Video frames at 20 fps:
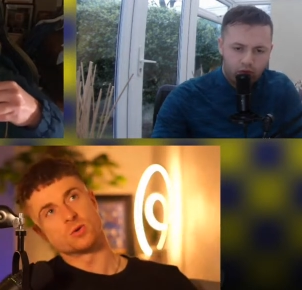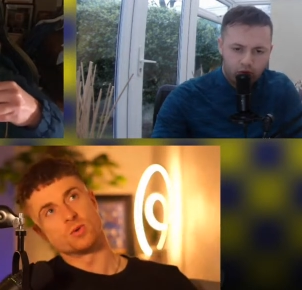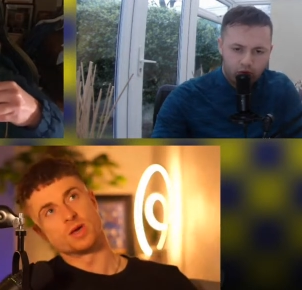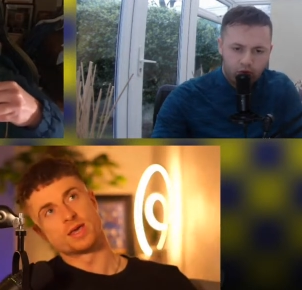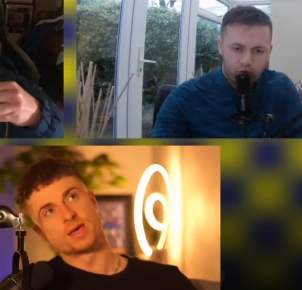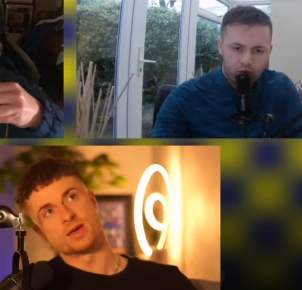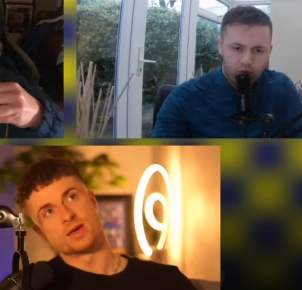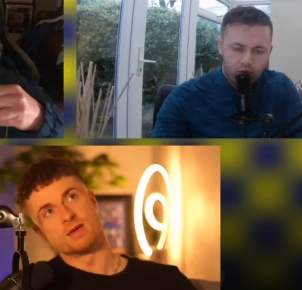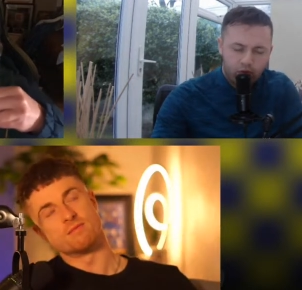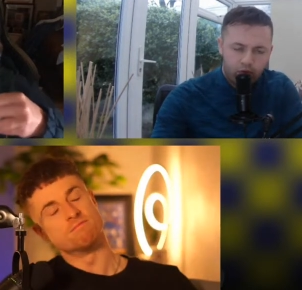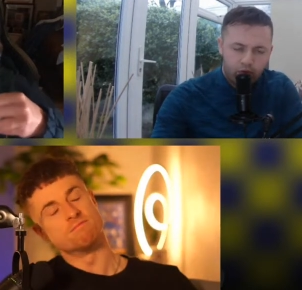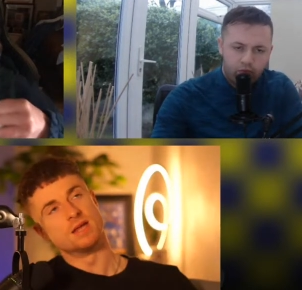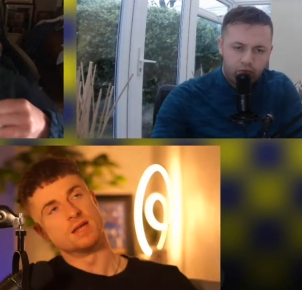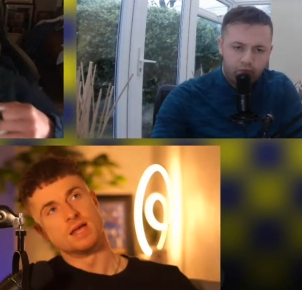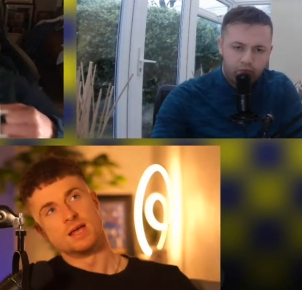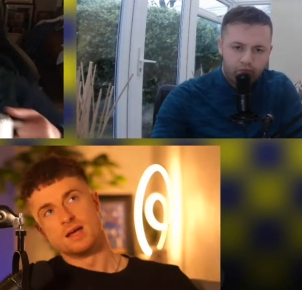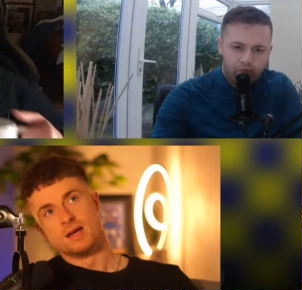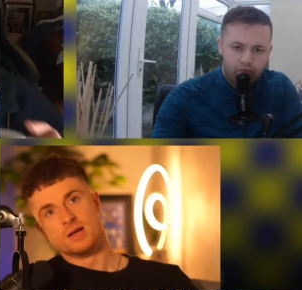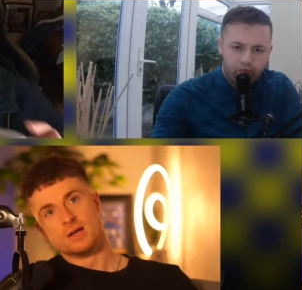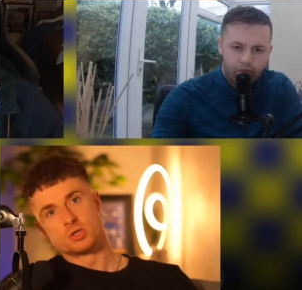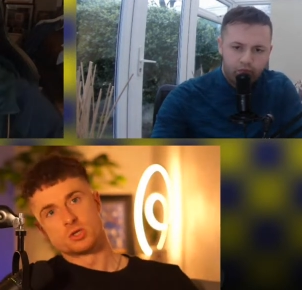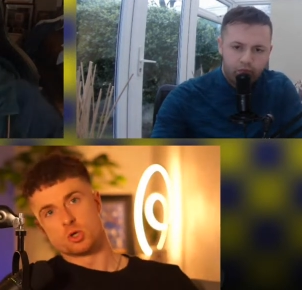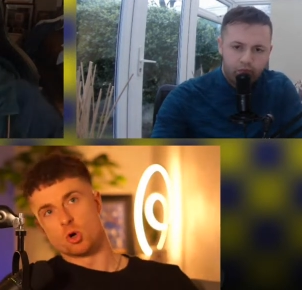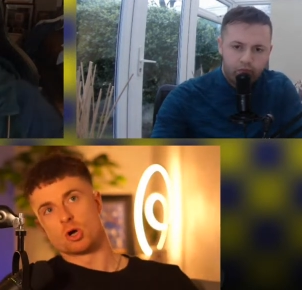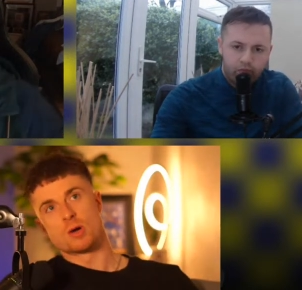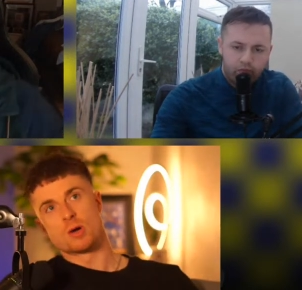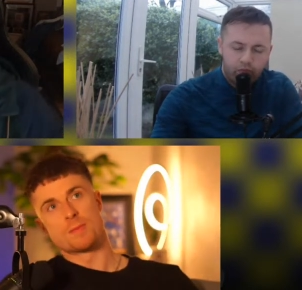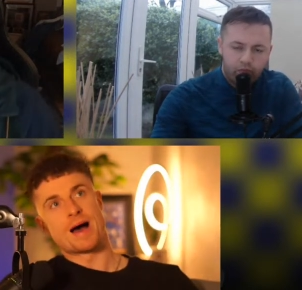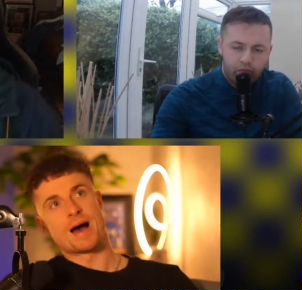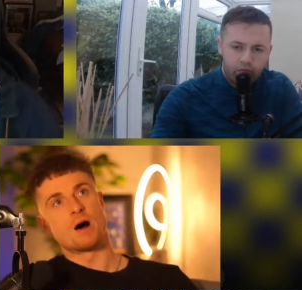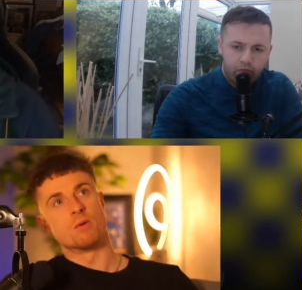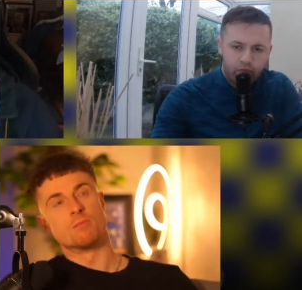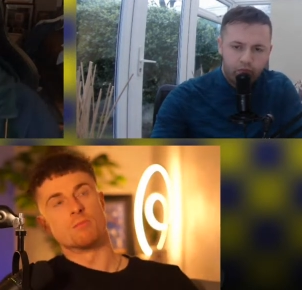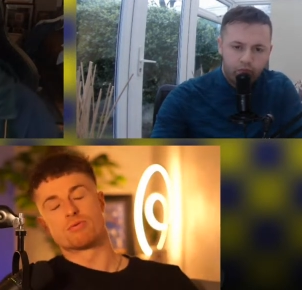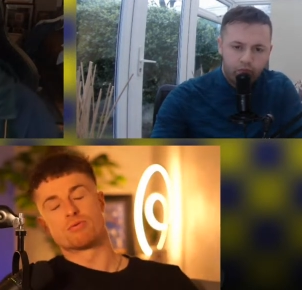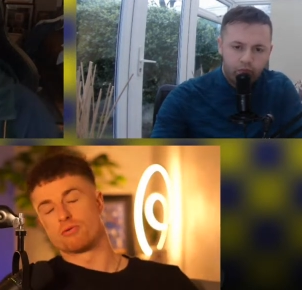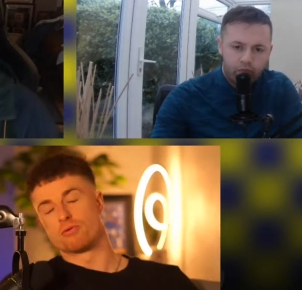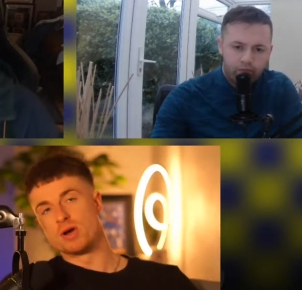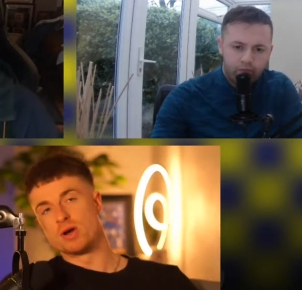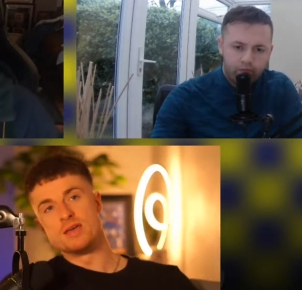Speaker 1: we can talk about
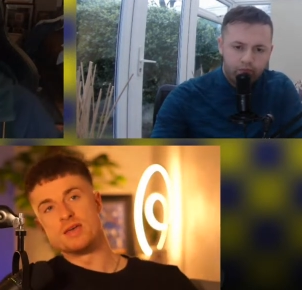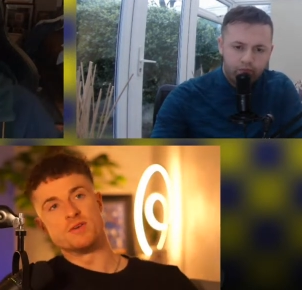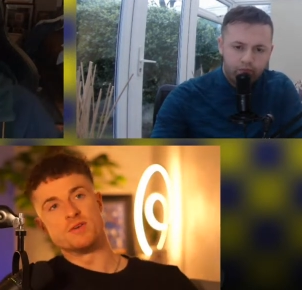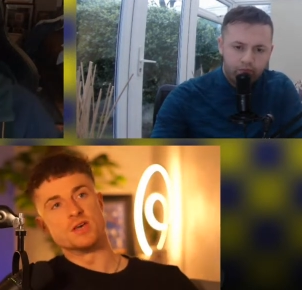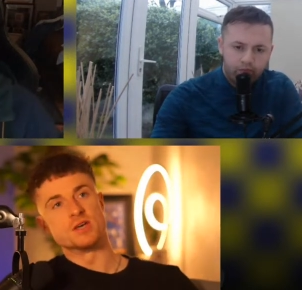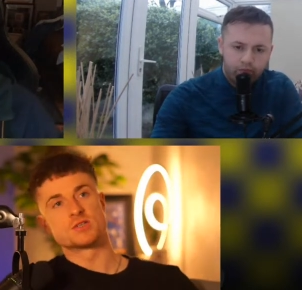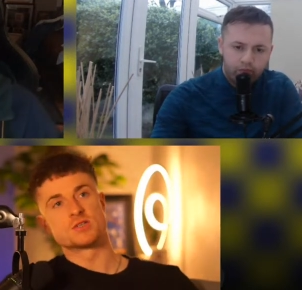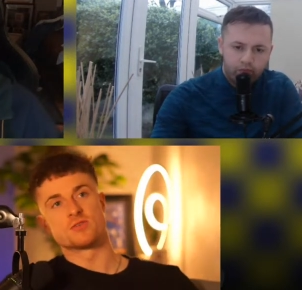previous